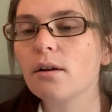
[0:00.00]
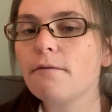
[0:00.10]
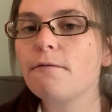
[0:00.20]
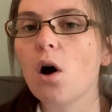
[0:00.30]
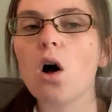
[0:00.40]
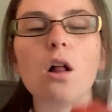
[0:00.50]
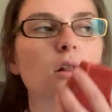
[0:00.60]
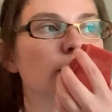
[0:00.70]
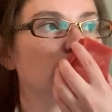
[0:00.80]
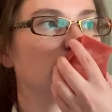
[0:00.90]
of fall,
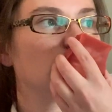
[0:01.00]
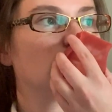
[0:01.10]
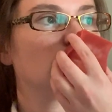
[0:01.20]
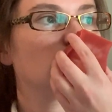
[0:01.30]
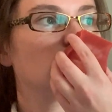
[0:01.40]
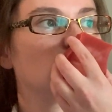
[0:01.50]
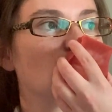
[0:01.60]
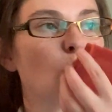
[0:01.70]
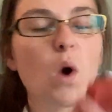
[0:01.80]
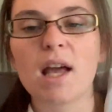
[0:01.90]

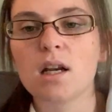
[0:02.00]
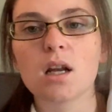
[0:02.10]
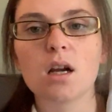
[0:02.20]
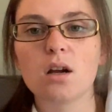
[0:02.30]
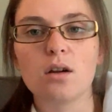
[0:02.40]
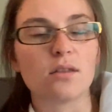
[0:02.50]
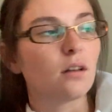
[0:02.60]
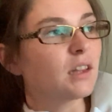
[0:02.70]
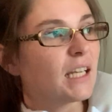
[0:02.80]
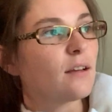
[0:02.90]
when the
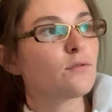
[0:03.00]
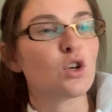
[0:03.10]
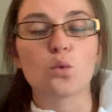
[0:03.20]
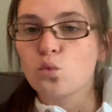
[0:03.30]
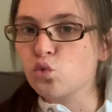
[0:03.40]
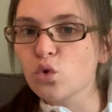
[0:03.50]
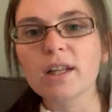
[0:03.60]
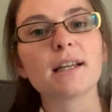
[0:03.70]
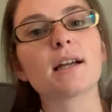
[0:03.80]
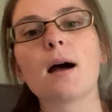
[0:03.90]
leaves are
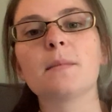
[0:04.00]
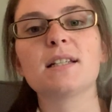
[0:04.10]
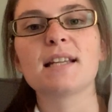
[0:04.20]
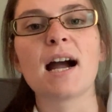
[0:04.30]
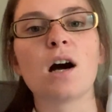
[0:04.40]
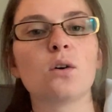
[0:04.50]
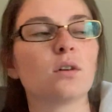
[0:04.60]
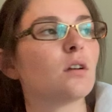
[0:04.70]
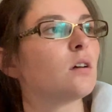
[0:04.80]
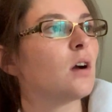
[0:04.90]
really coming
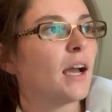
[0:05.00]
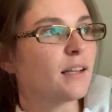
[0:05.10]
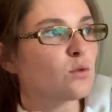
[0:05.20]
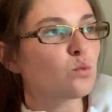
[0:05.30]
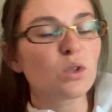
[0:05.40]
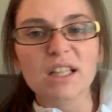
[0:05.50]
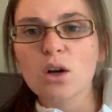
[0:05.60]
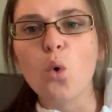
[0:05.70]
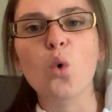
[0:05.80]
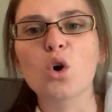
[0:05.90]
down. It's really
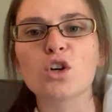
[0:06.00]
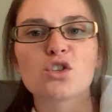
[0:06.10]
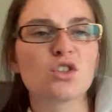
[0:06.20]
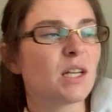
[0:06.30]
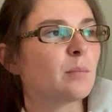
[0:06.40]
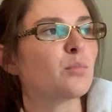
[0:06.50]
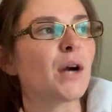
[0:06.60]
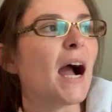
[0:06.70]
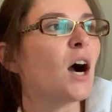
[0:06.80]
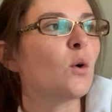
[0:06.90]
orange and
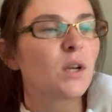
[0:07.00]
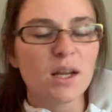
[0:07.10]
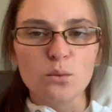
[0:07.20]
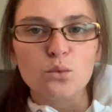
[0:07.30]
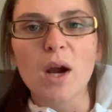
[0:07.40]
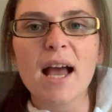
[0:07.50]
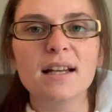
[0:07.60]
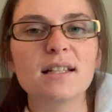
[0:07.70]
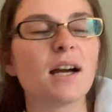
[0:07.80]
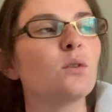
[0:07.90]
brown and
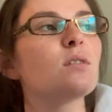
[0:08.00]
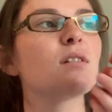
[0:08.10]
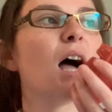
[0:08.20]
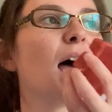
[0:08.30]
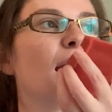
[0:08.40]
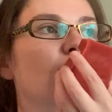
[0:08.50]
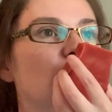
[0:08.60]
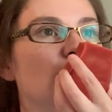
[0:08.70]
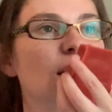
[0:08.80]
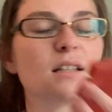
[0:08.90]
red
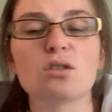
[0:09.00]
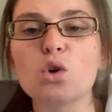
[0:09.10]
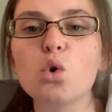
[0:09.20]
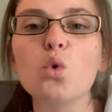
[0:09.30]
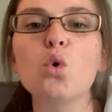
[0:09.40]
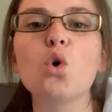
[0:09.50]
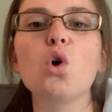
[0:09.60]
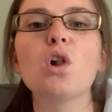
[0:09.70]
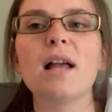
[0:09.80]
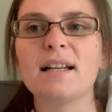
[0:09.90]
outside. It's
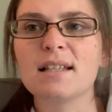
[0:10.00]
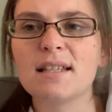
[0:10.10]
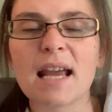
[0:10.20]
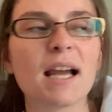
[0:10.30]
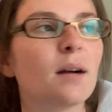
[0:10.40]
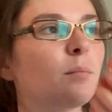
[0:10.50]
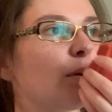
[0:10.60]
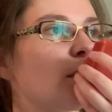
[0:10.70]
cool and damp.